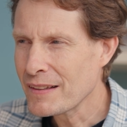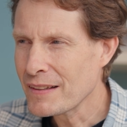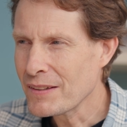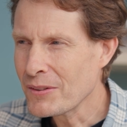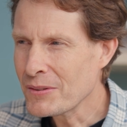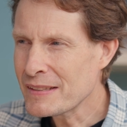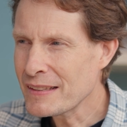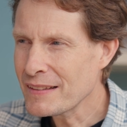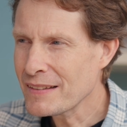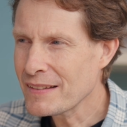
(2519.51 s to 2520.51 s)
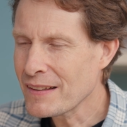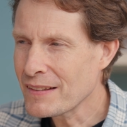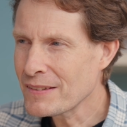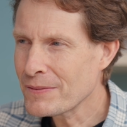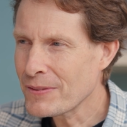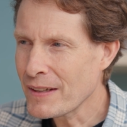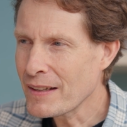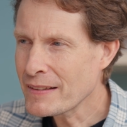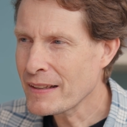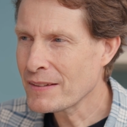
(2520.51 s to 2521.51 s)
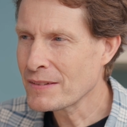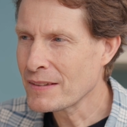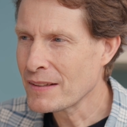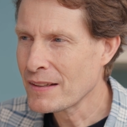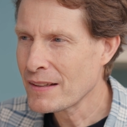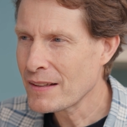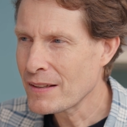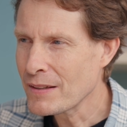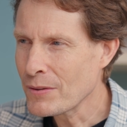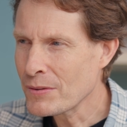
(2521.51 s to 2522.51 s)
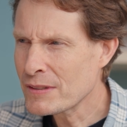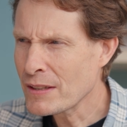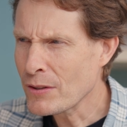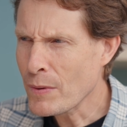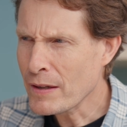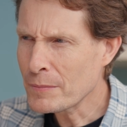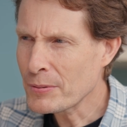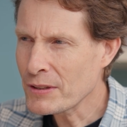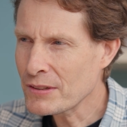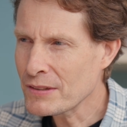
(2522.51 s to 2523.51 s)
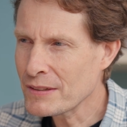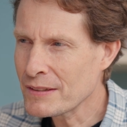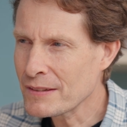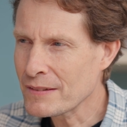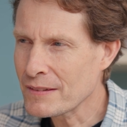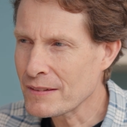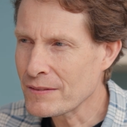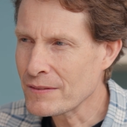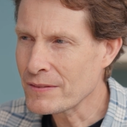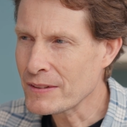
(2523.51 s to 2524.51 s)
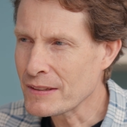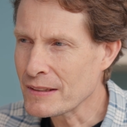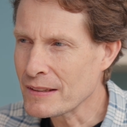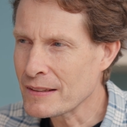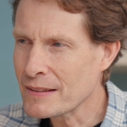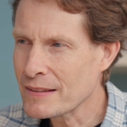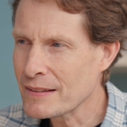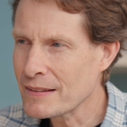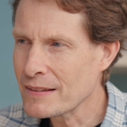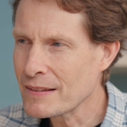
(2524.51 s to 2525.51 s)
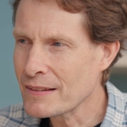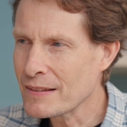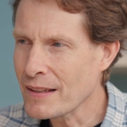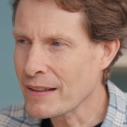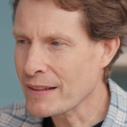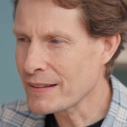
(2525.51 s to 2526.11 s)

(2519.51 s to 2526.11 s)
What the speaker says: onsen, for our town, the onsen, the water pressure isn't very, it's not like